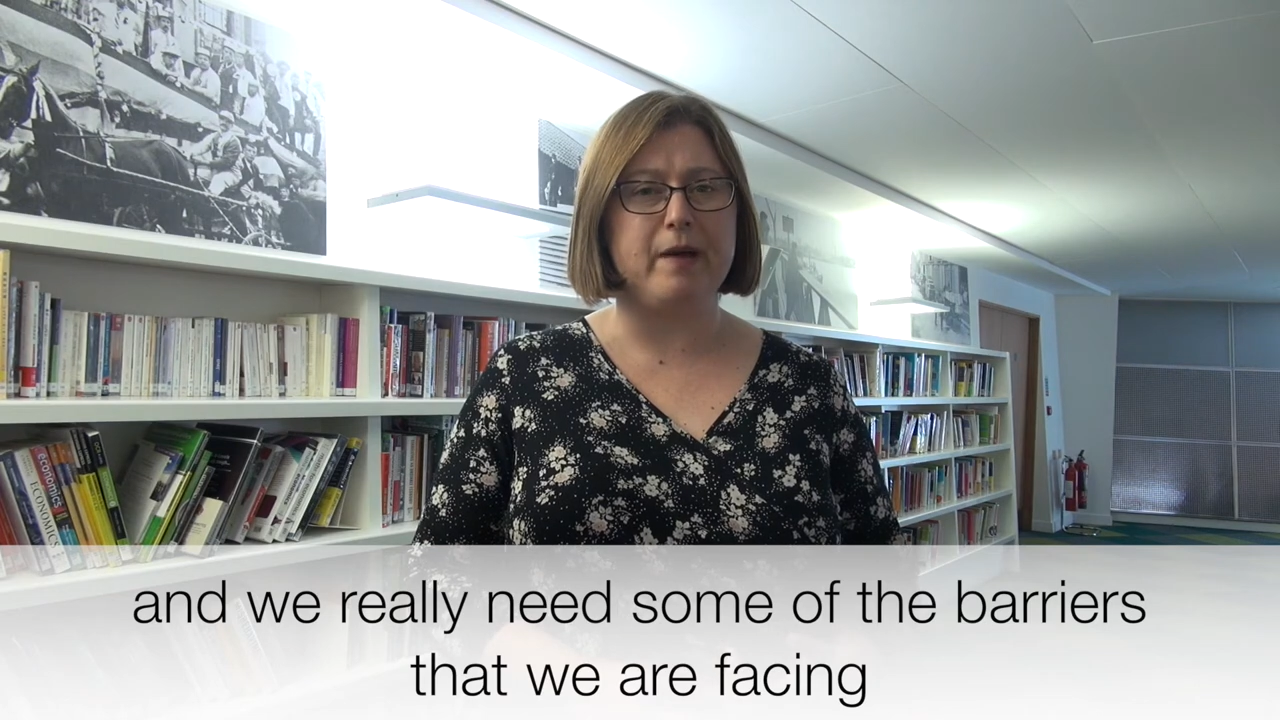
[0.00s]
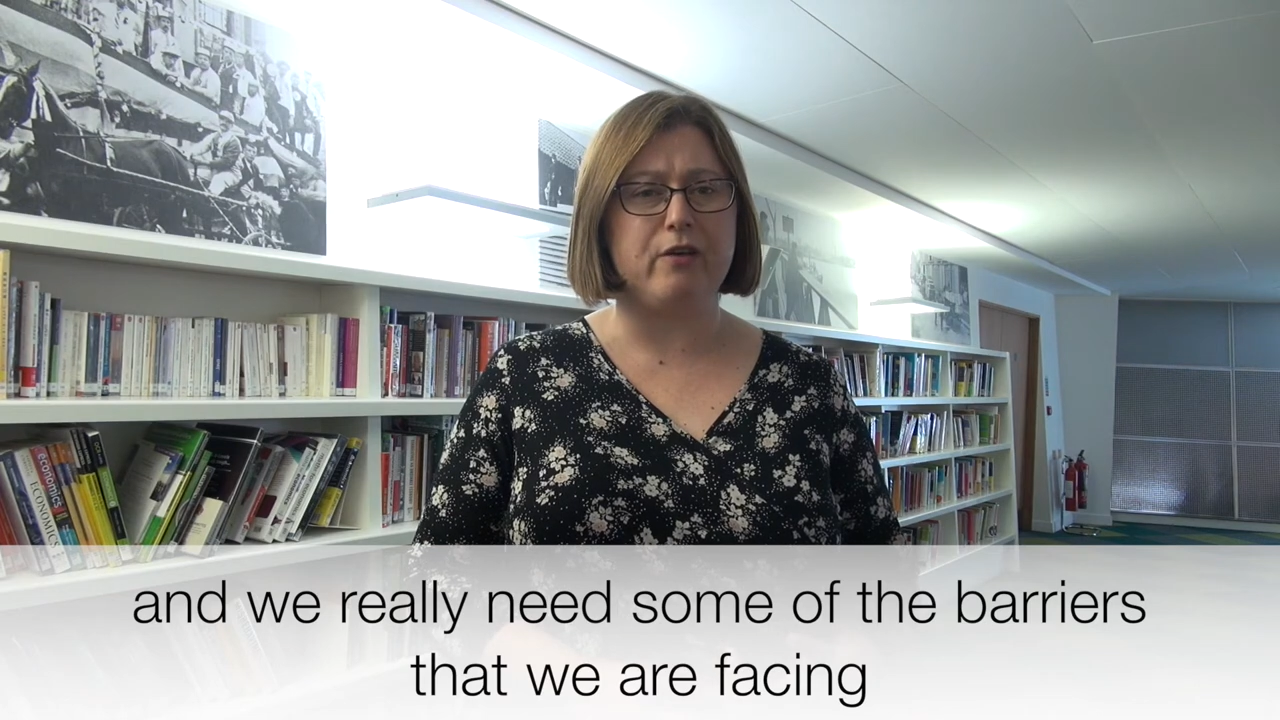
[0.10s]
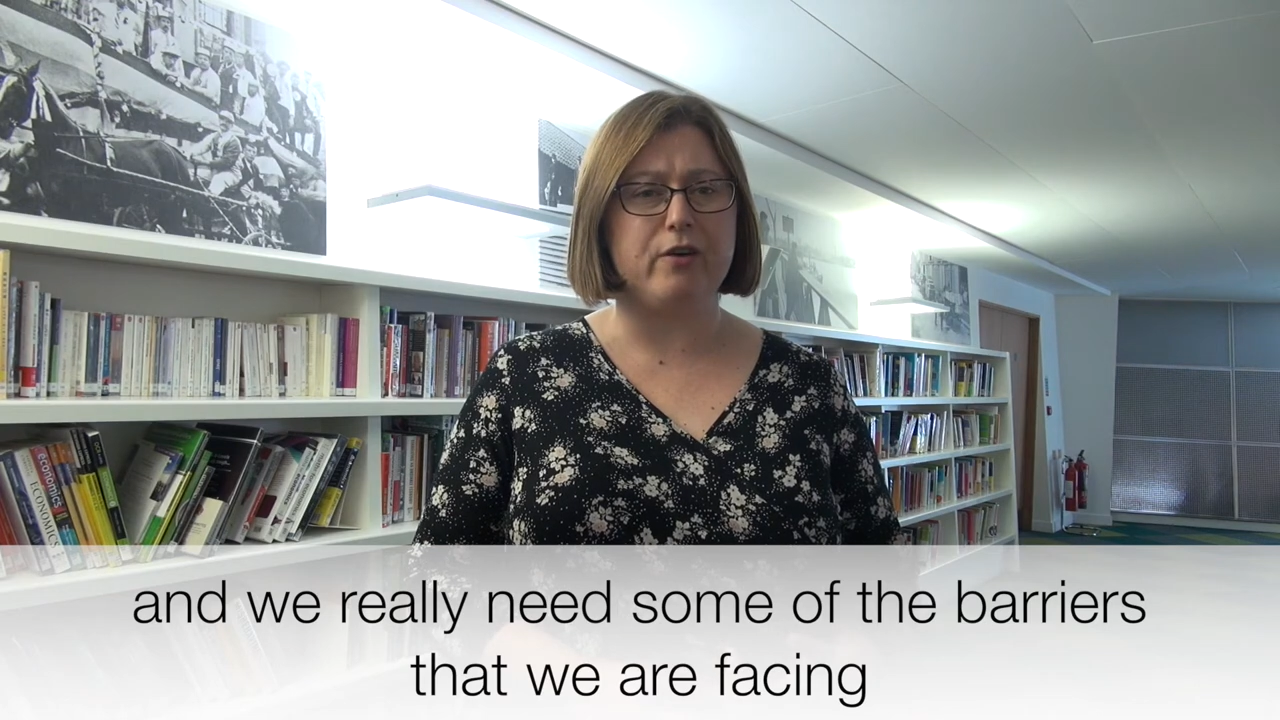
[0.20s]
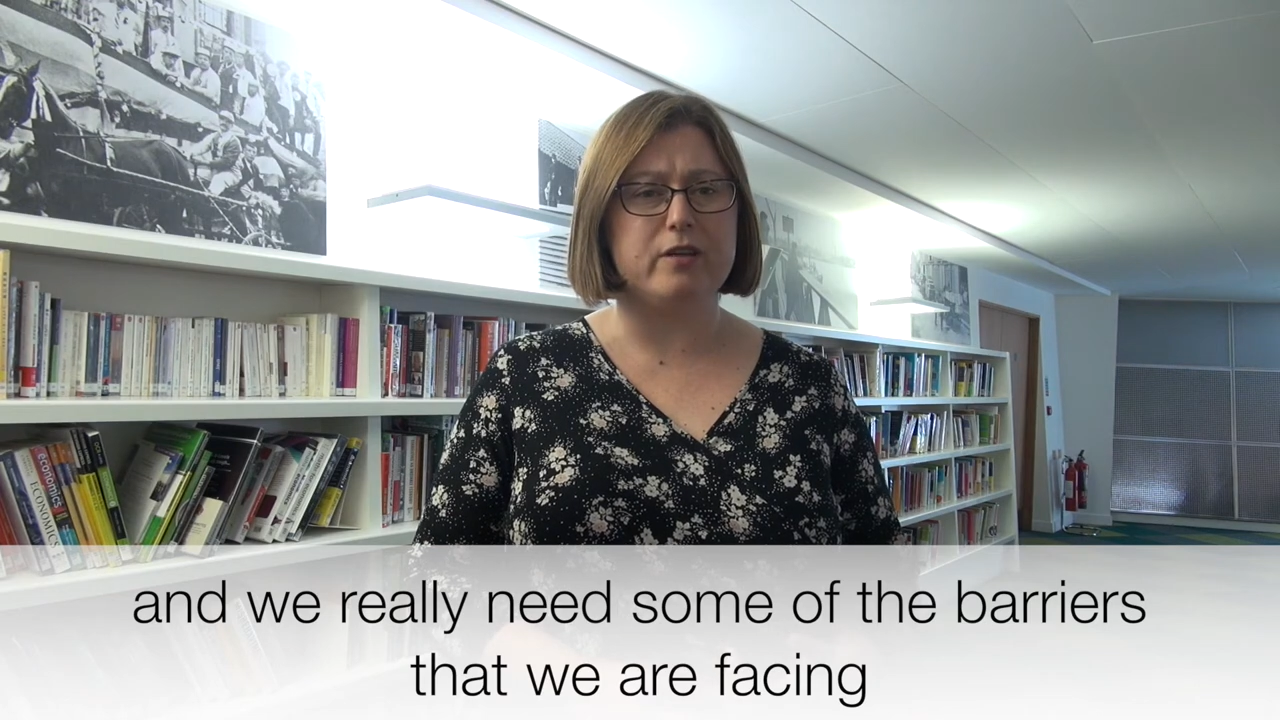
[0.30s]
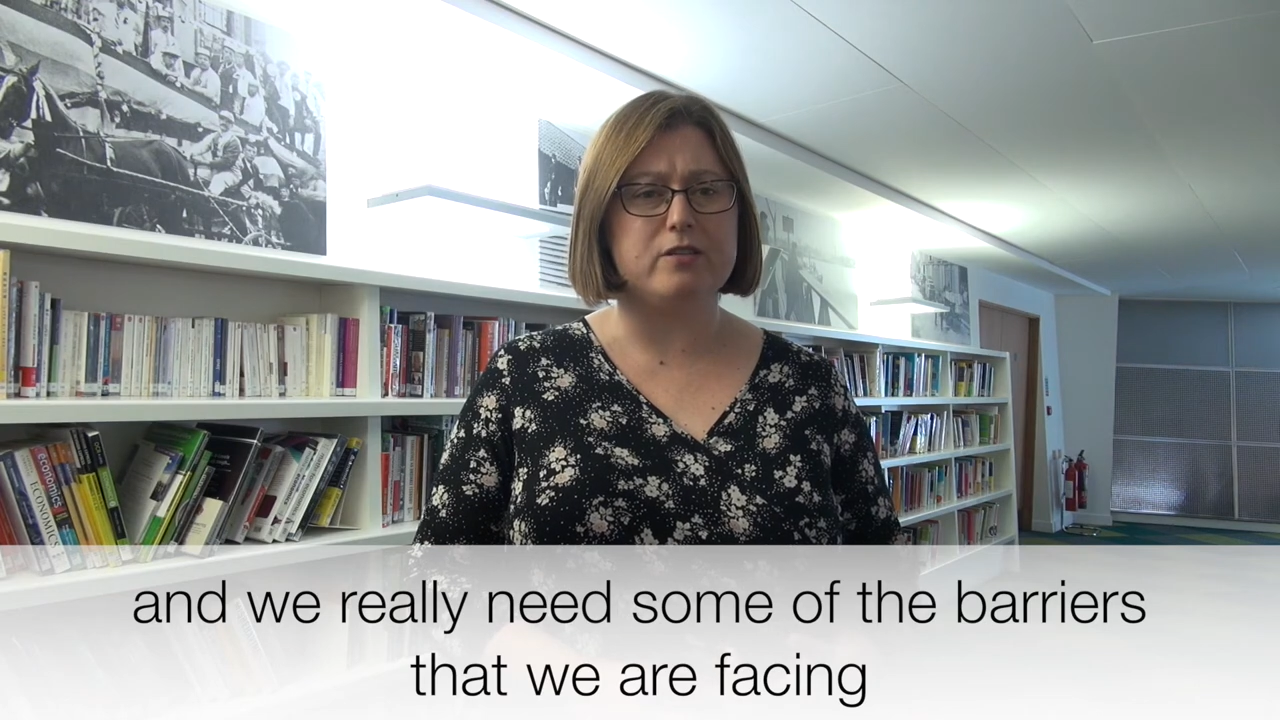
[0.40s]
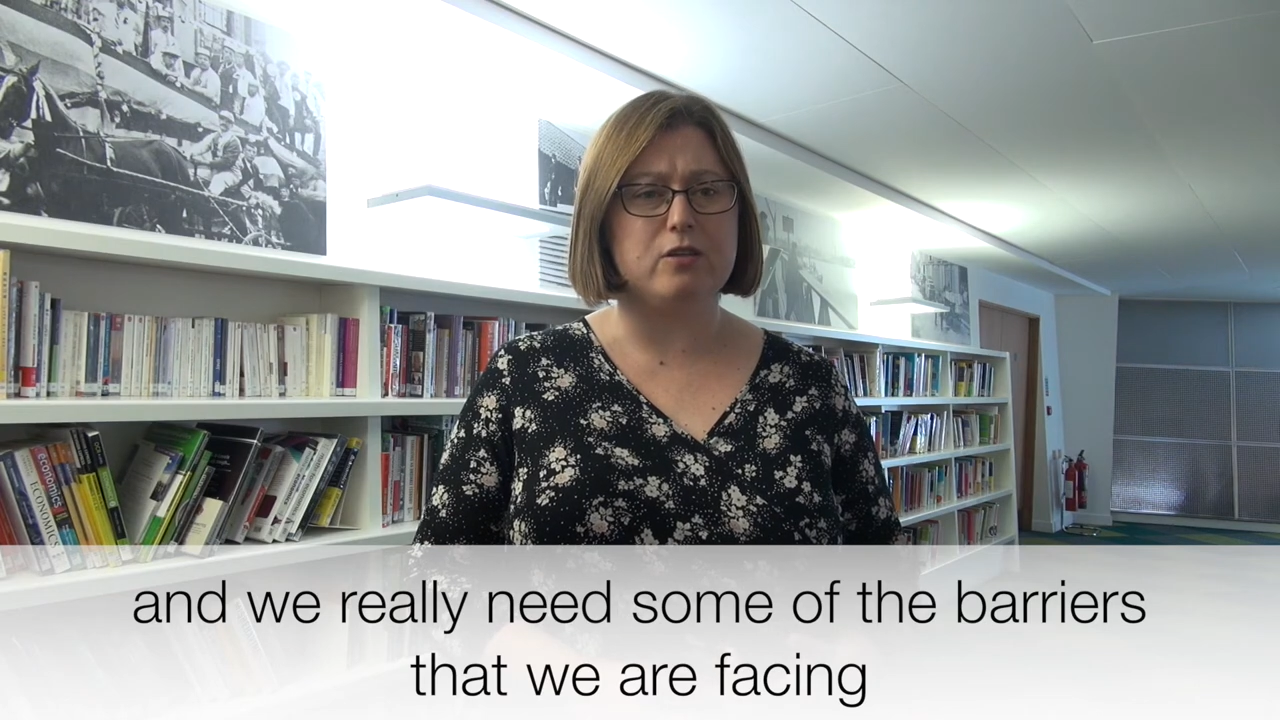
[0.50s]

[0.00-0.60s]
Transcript: barriers